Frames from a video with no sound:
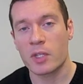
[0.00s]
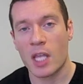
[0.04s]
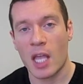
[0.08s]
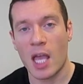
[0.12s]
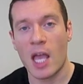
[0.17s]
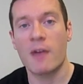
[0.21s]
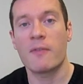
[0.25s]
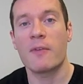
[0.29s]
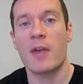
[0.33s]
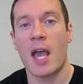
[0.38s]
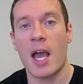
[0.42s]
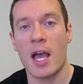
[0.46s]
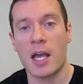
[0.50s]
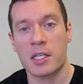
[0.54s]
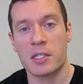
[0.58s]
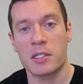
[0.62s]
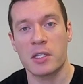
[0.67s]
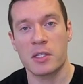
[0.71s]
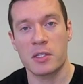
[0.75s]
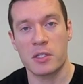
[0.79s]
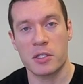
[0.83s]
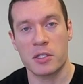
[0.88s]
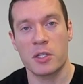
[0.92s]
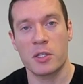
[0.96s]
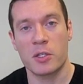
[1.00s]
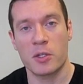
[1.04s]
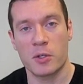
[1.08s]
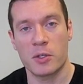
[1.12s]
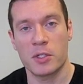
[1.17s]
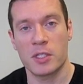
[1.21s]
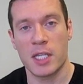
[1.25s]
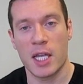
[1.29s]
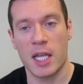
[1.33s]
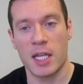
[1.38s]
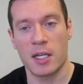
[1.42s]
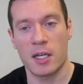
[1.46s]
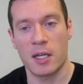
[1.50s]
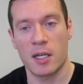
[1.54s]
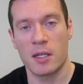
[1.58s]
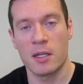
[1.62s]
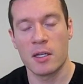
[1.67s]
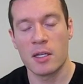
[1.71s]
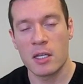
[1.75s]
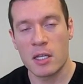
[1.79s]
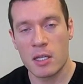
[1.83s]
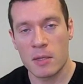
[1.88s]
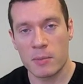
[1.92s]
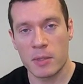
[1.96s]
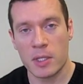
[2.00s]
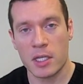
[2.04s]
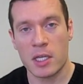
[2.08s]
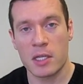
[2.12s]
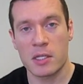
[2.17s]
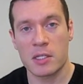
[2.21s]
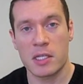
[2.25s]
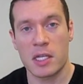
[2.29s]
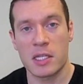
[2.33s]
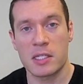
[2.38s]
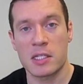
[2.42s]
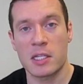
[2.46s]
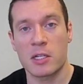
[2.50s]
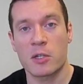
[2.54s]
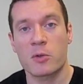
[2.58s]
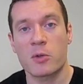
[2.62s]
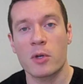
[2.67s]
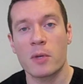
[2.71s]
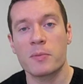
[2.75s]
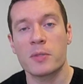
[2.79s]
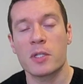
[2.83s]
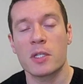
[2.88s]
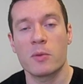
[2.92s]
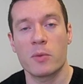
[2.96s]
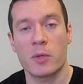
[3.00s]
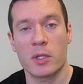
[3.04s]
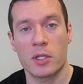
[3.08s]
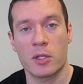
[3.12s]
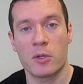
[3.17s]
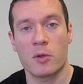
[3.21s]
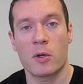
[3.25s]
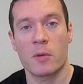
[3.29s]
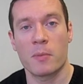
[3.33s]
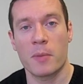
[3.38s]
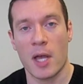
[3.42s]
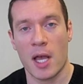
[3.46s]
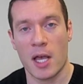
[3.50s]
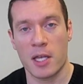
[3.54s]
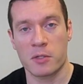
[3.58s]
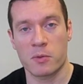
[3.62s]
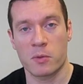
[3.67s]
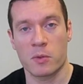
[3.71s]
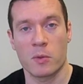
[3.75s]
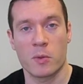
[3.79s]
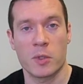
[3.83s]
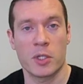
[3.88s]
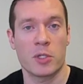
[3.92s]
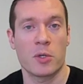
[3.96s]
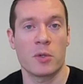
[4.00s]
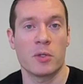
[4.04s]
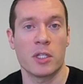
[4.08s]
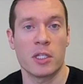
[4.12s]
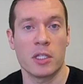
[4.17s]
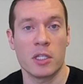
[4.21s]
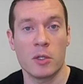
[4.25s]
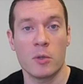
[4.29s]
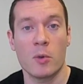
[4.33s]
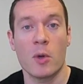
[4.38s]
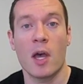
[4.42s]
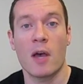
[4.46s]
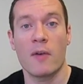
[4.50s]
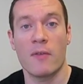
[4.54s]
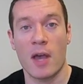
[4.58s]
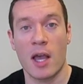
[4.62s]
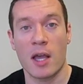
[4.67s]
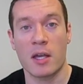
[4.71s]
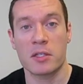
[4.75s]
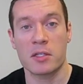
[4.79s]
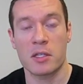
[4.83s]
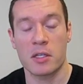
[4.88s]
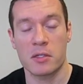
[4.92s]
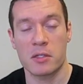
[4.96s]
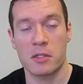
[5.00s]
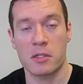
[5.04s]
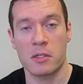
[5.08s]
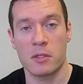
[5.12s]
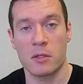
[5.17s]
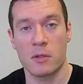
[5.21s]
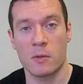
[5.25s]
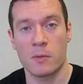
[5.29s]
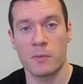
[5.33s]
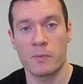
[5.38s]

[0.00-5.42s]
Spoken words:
have access to your data because it's encrypted with your password, which only you have access to.